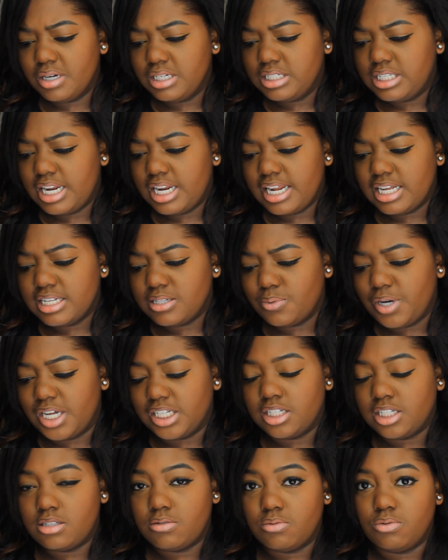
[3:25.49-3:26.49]
And today is
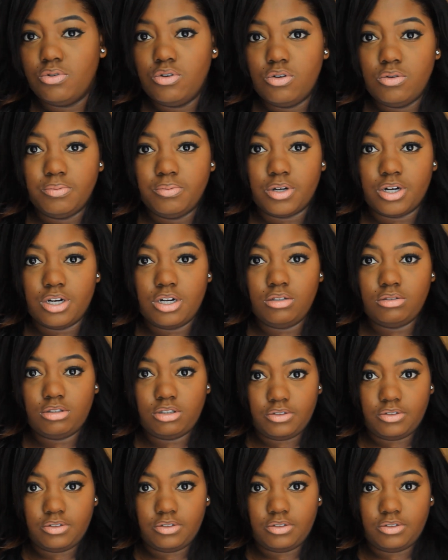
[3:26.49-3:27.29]
what? This, ooh, girl,